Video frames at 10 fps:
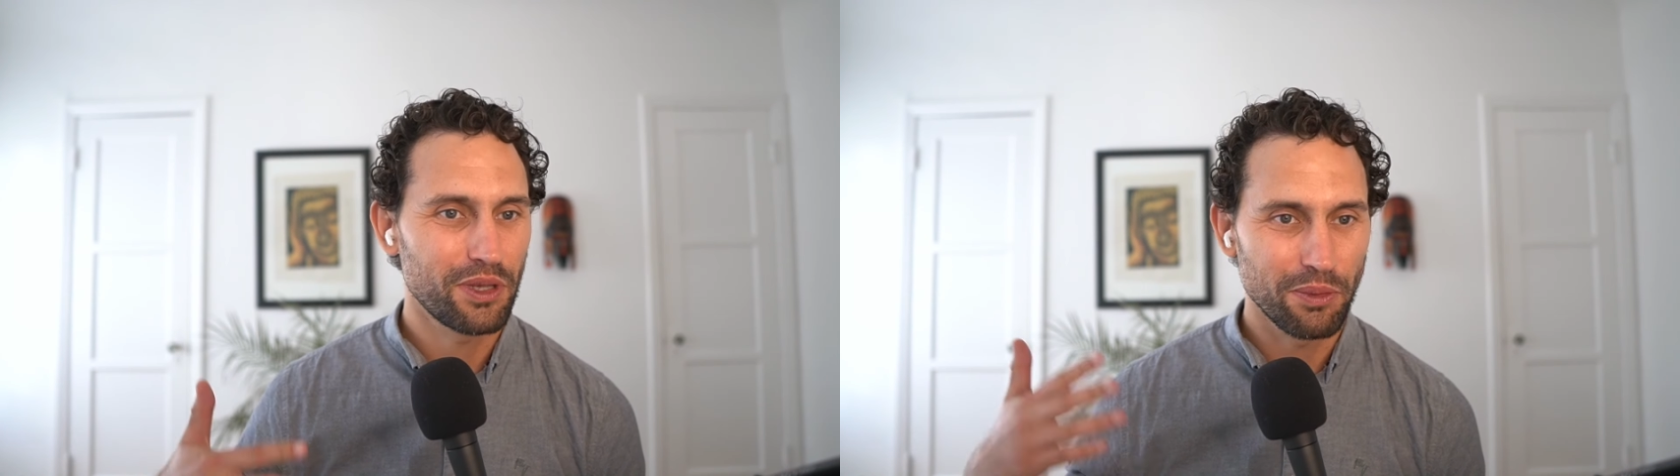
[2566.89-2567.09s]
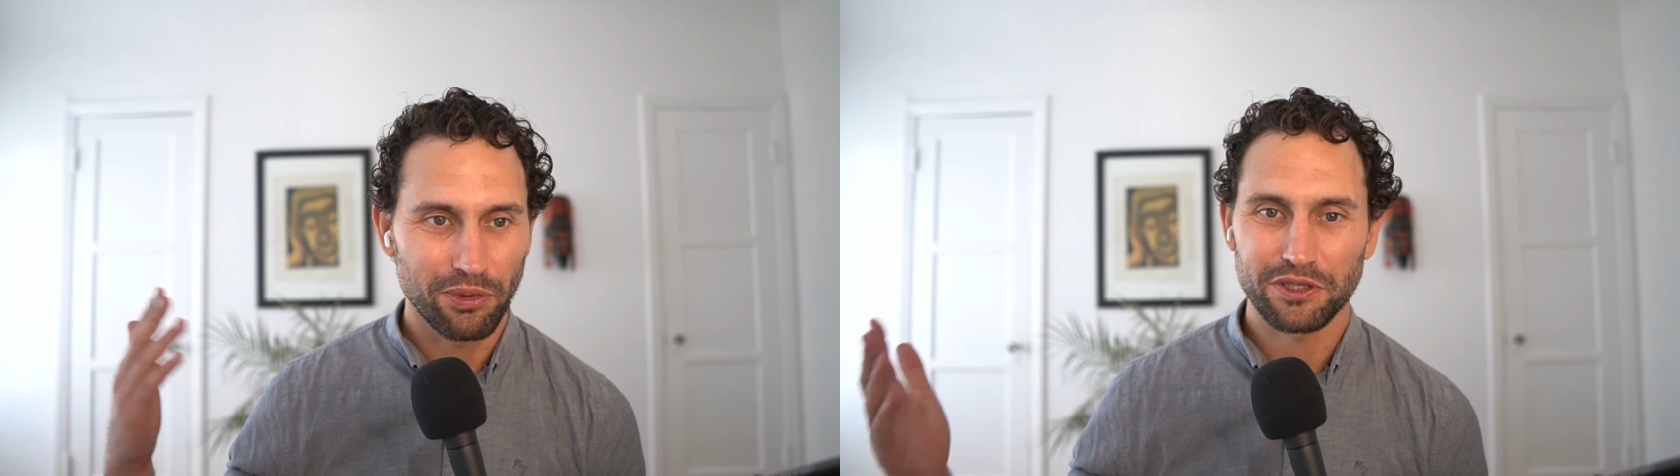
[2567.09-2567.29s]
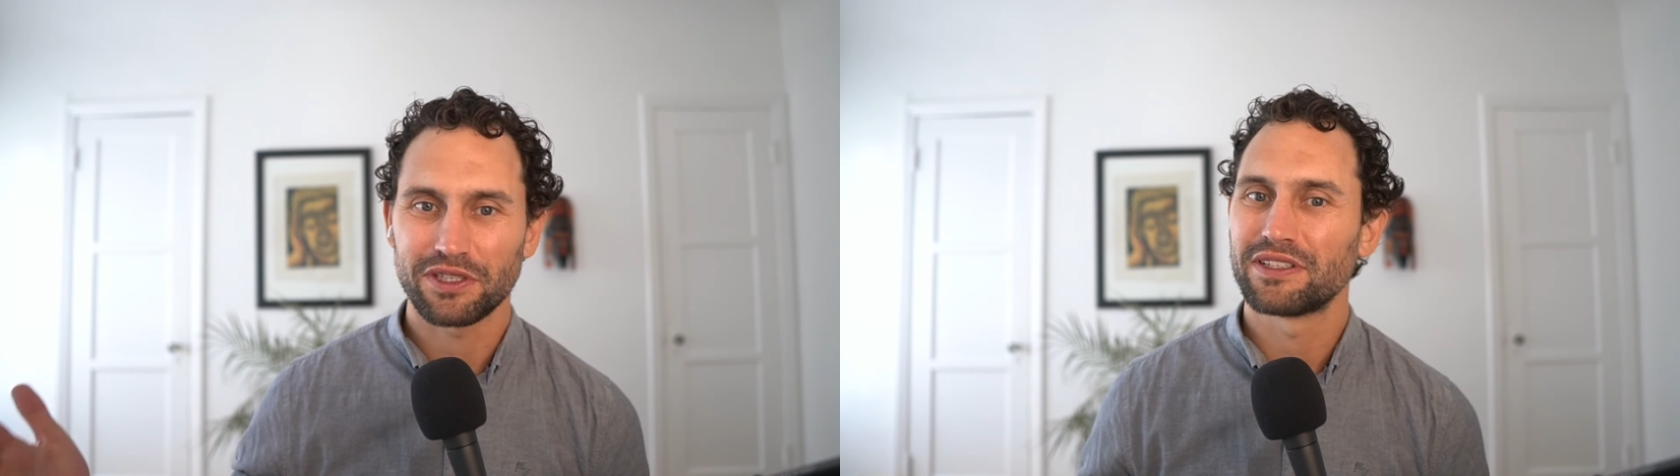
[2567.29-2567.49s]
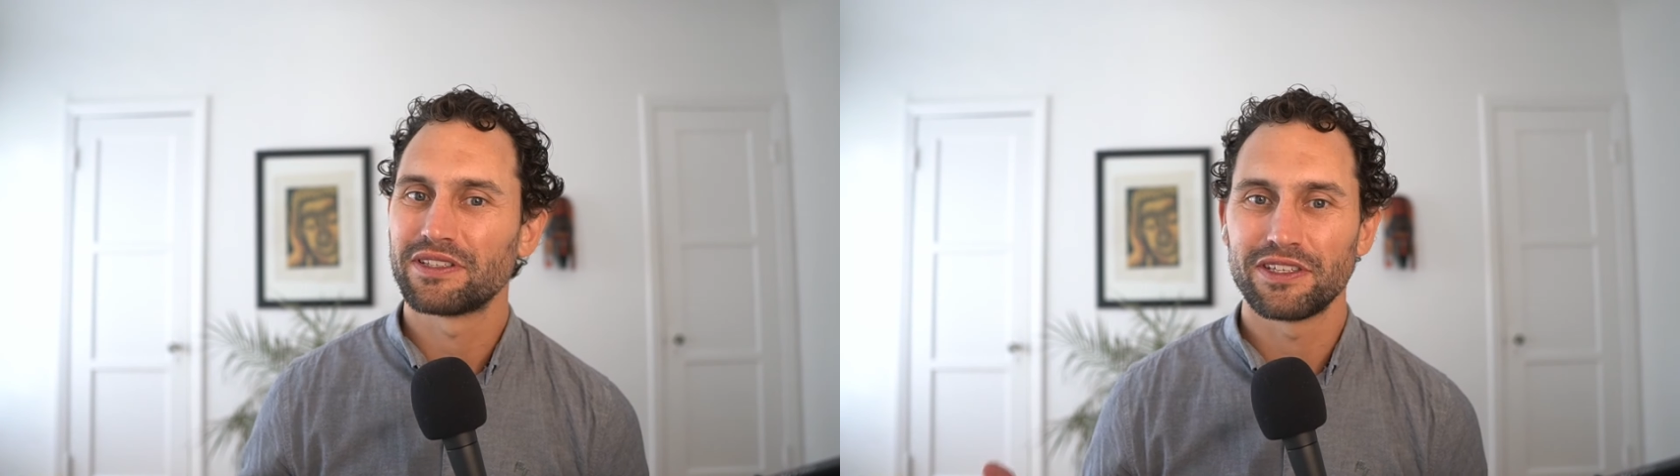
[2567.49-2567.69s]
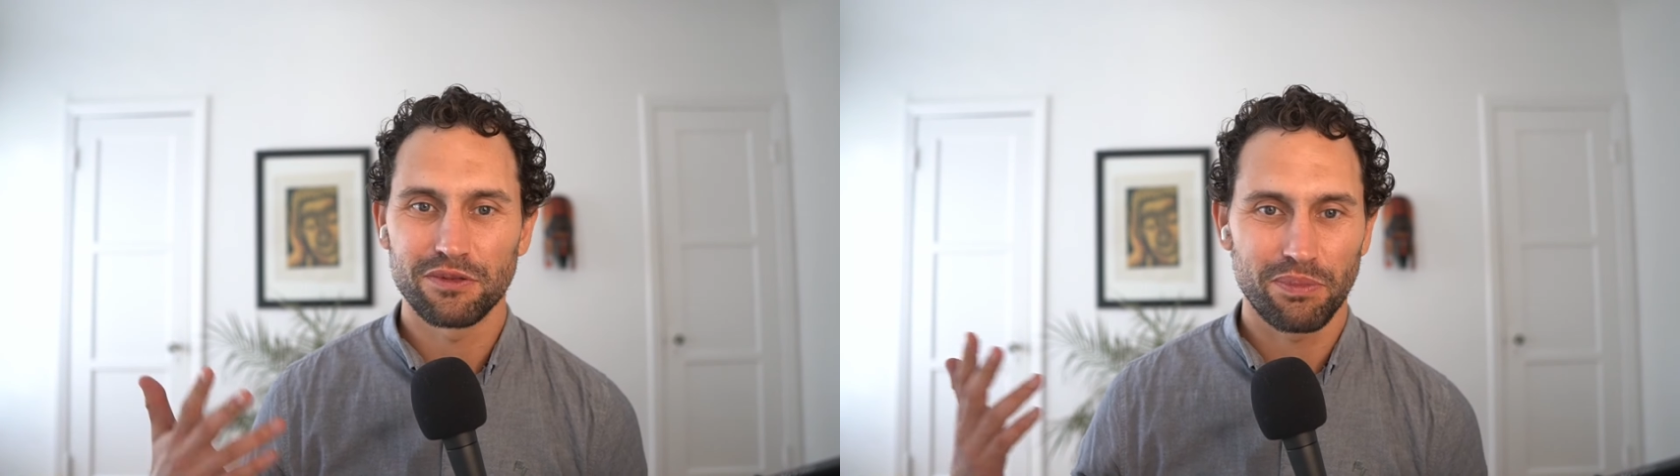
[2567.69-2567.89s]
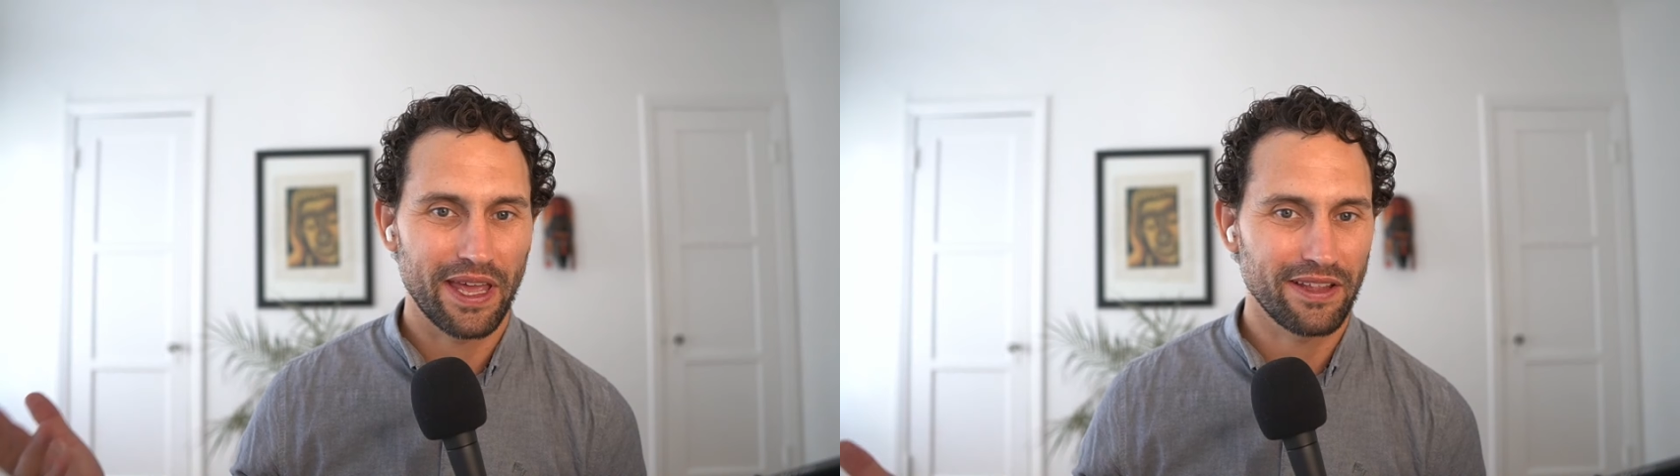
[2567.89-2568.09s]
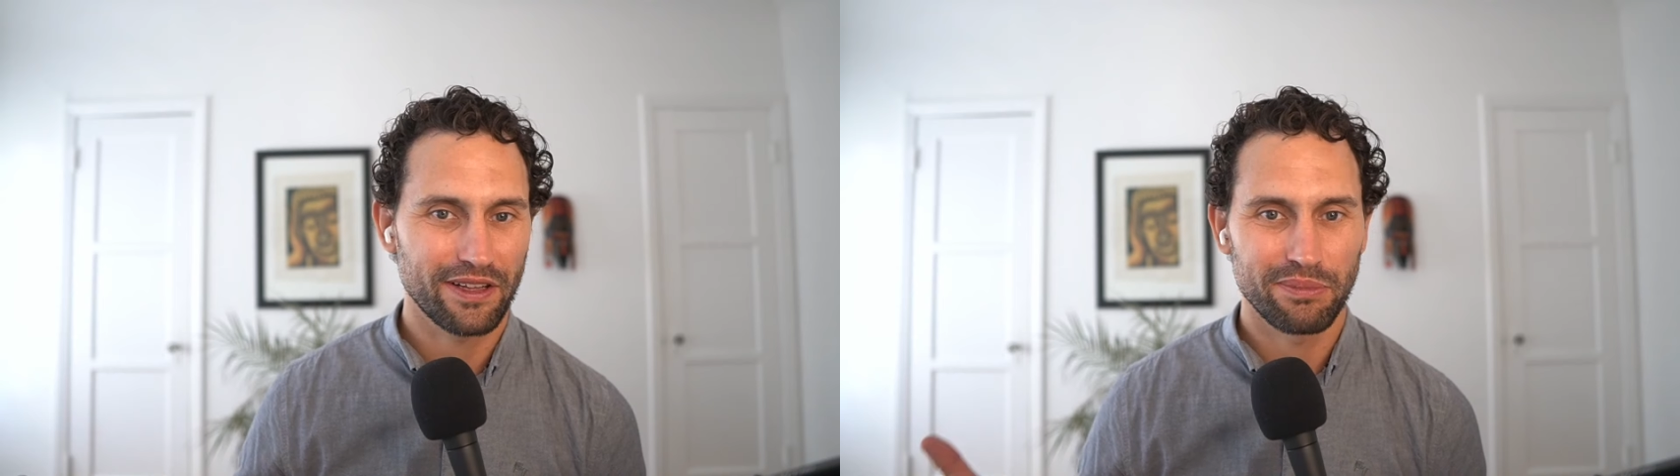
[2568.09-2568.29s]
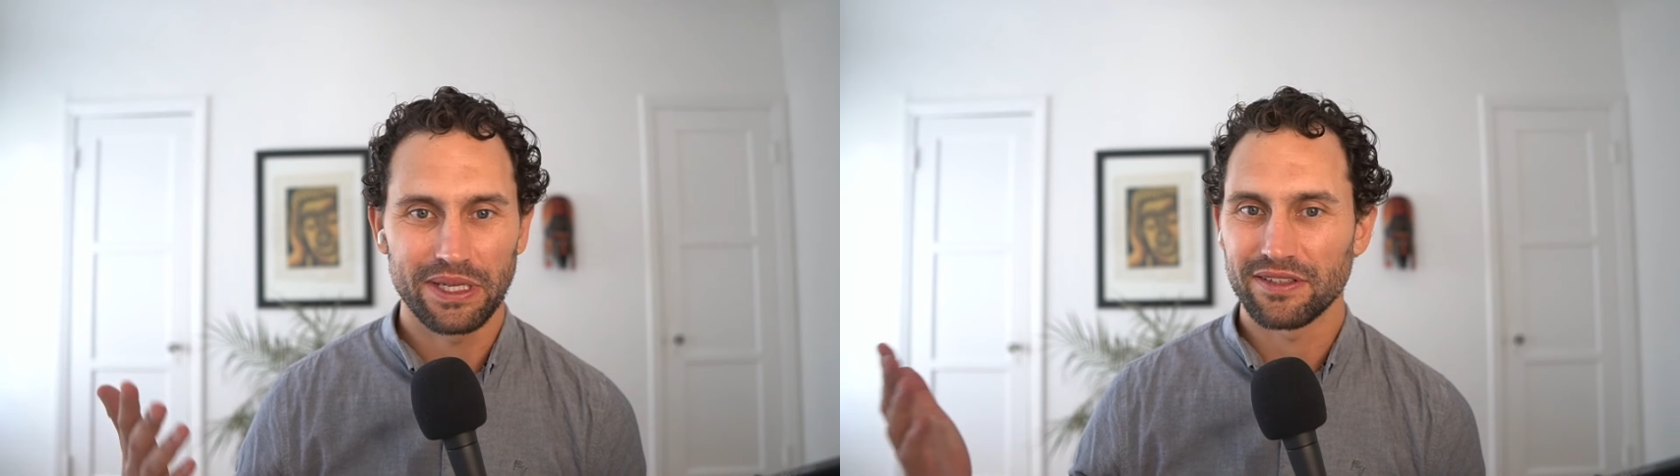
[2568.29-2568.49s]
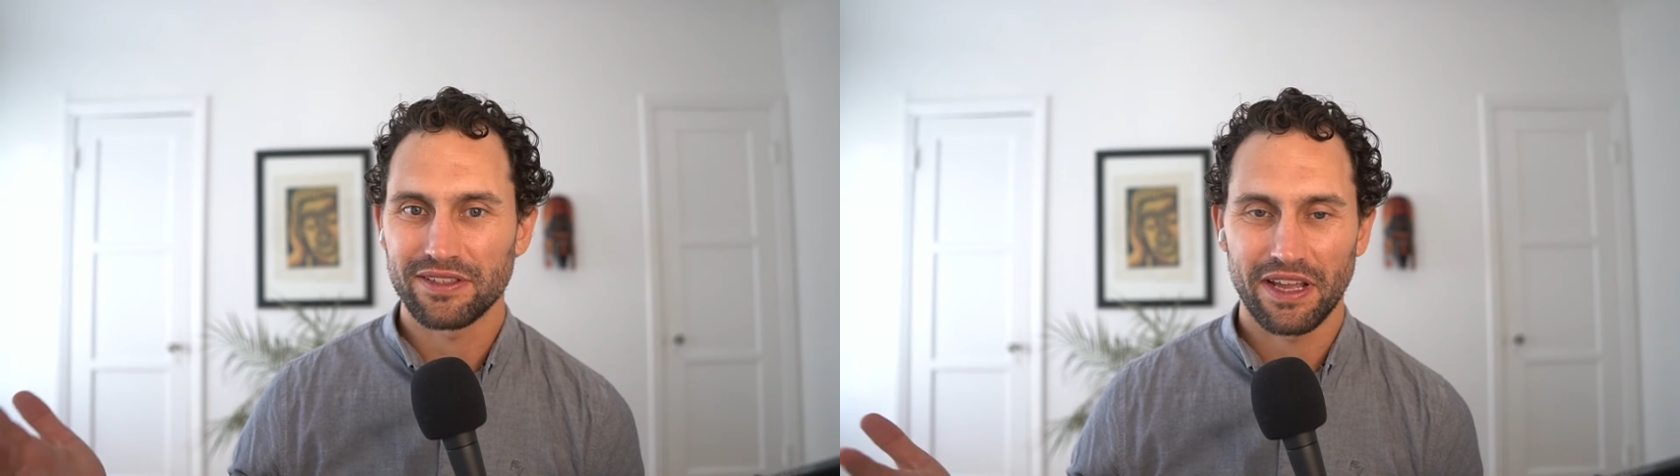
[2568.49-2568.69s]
people just continued paying their bills